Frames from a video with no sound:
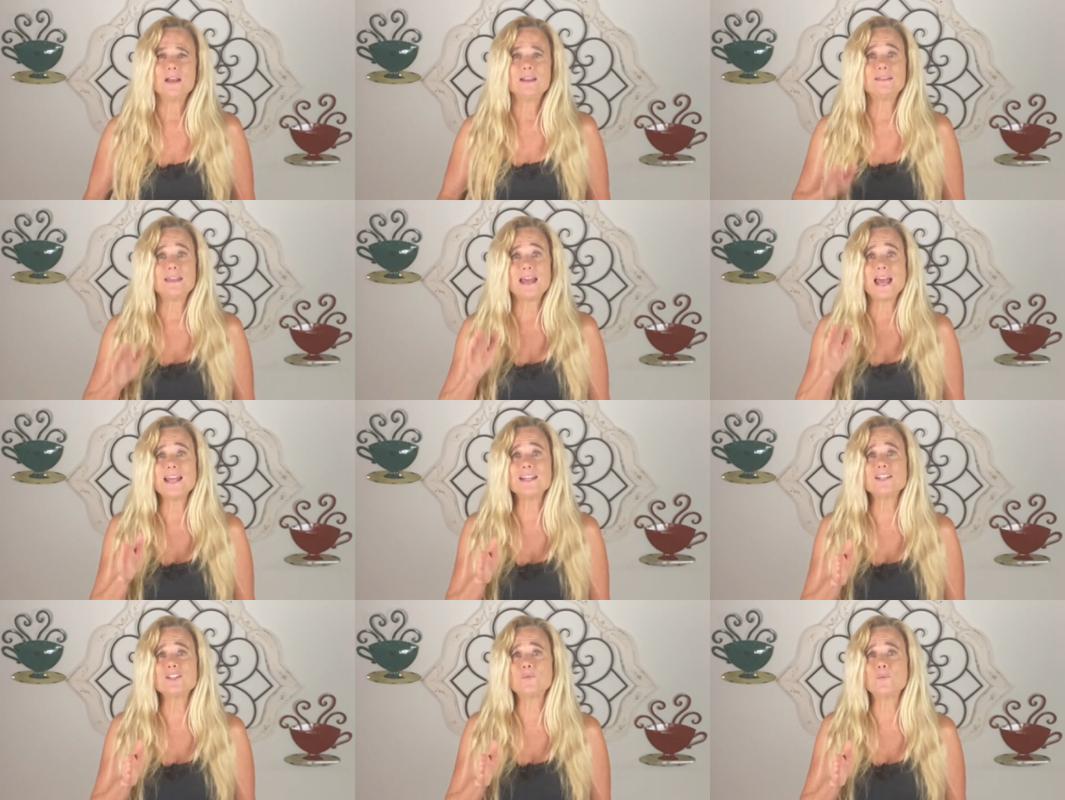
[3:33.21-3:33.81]

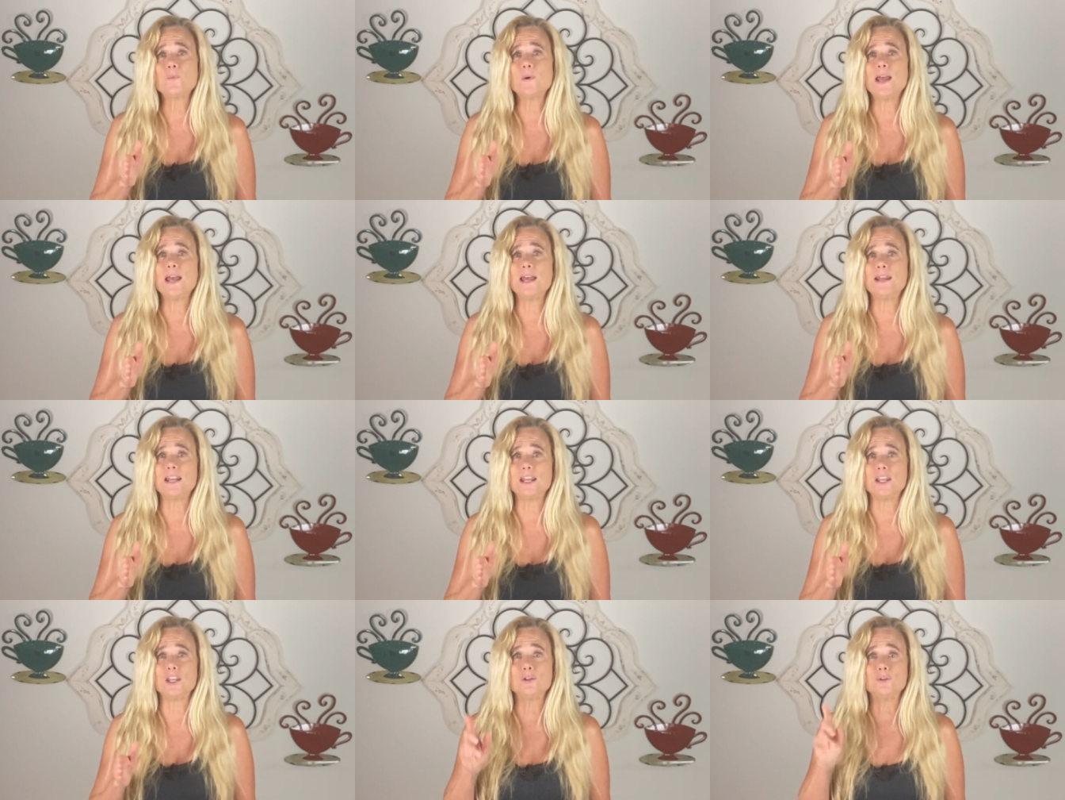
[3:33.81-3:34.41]
That's
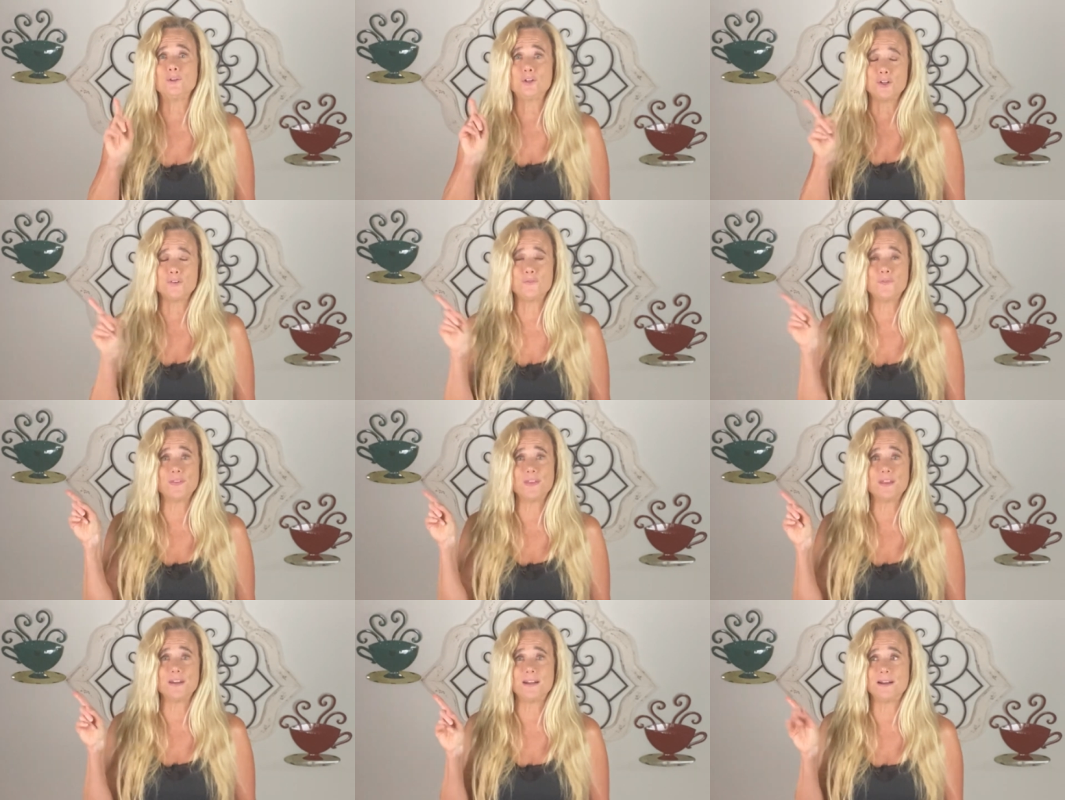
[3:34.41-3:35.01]
when you look
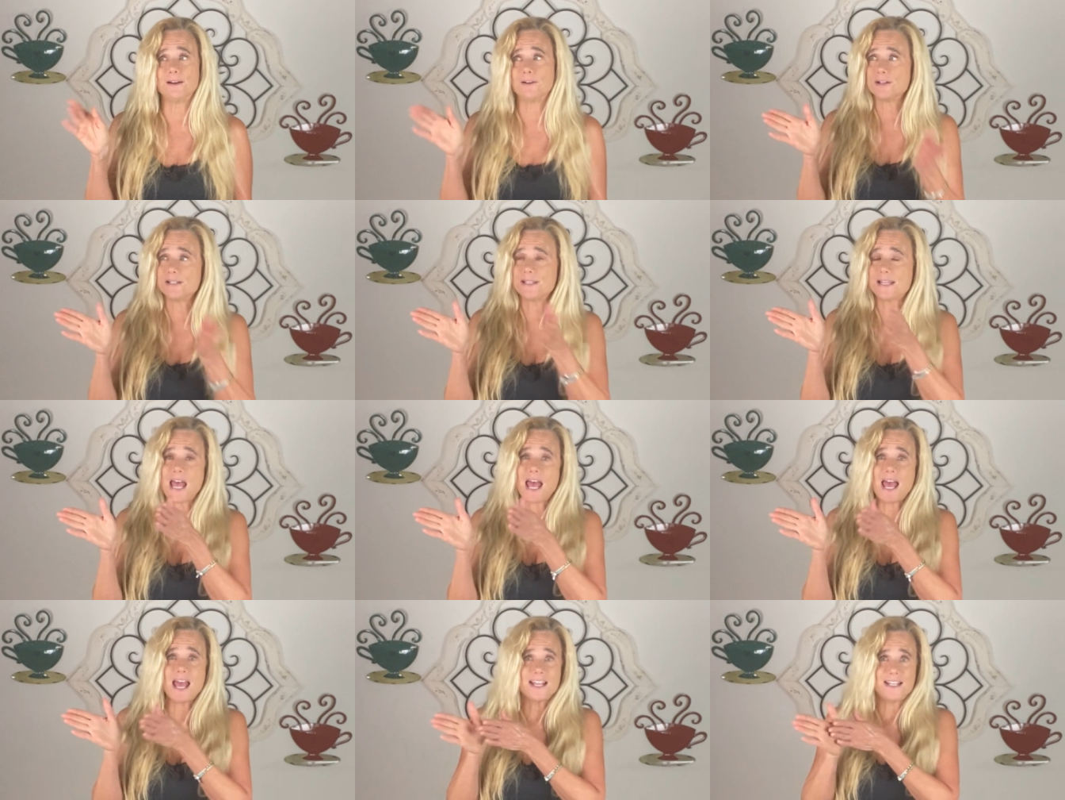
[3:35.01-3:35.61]
for the nearest
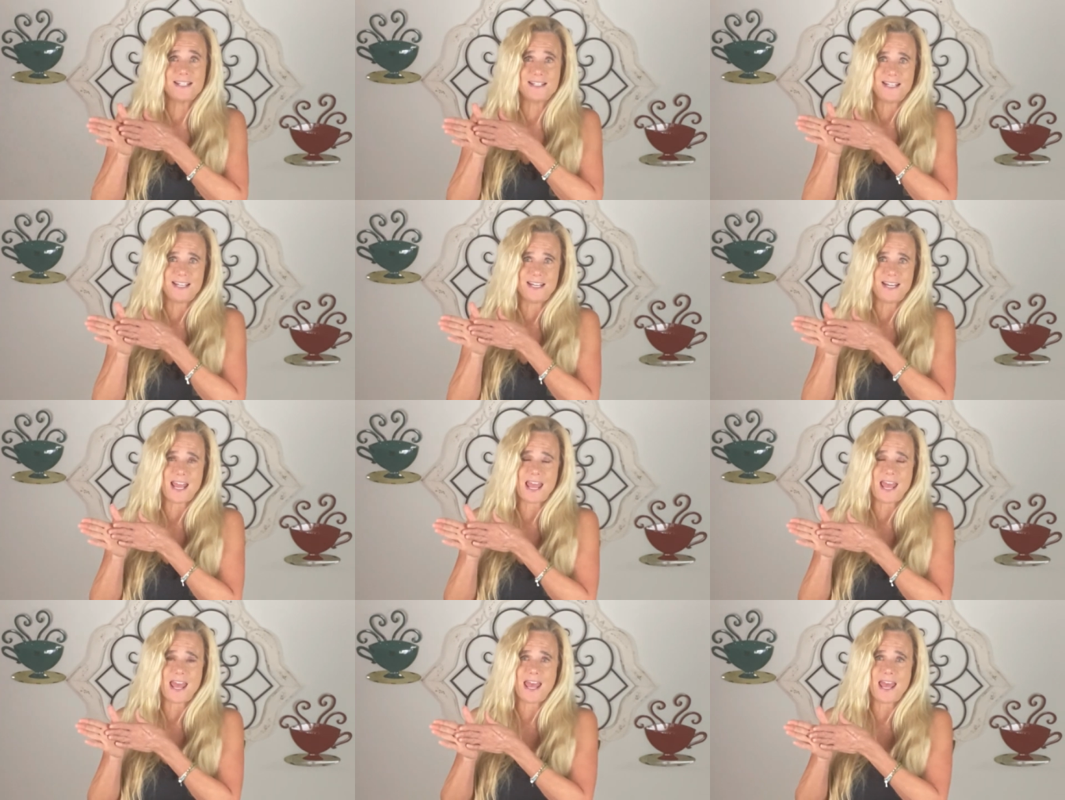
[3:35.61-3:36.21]

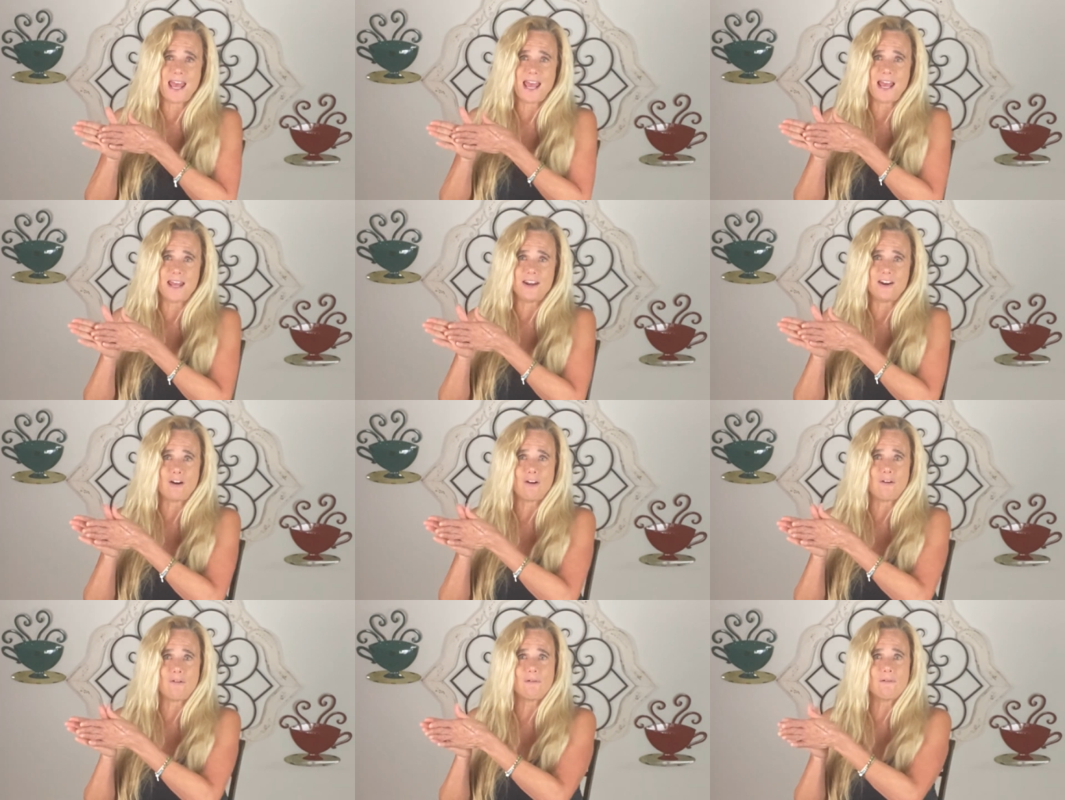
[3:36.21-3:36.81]
exit
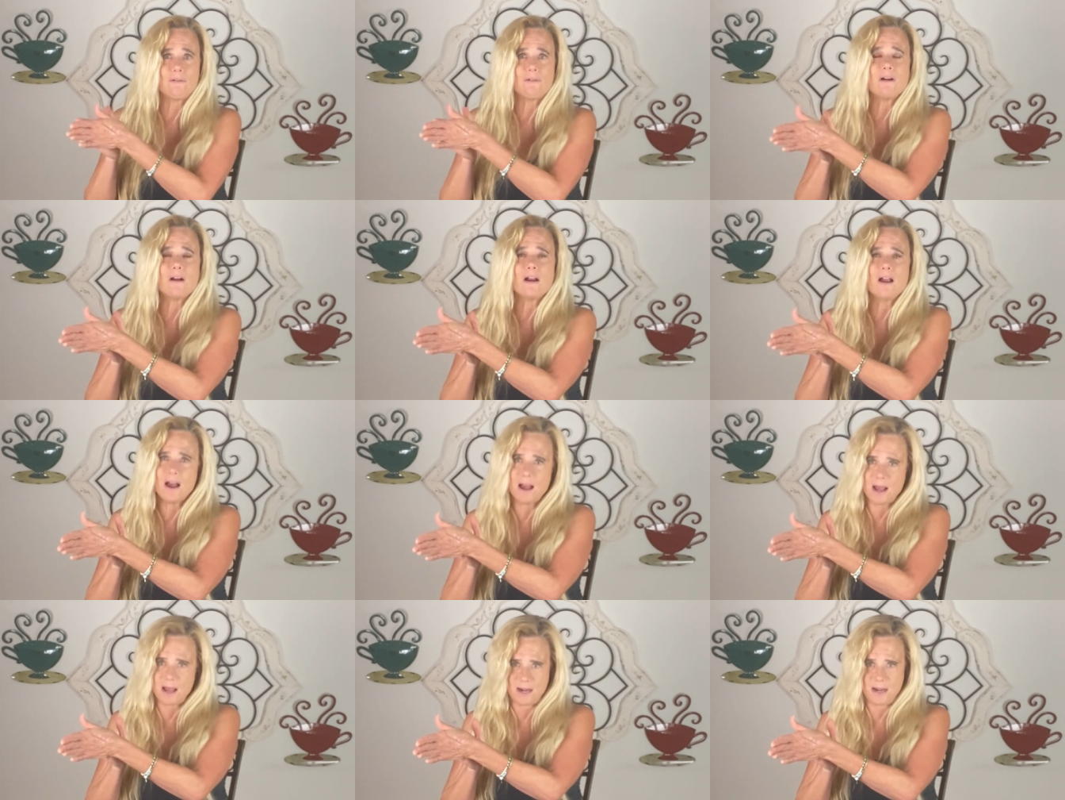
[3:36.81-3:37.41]
and
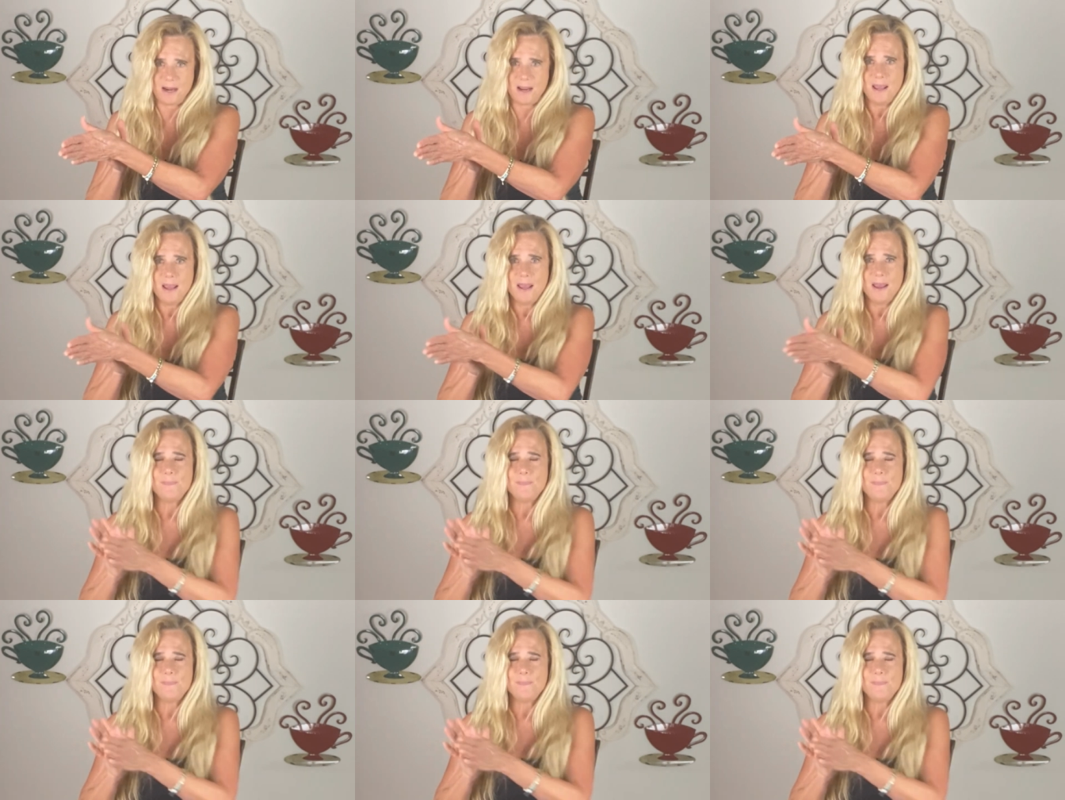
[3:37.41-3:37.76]
run,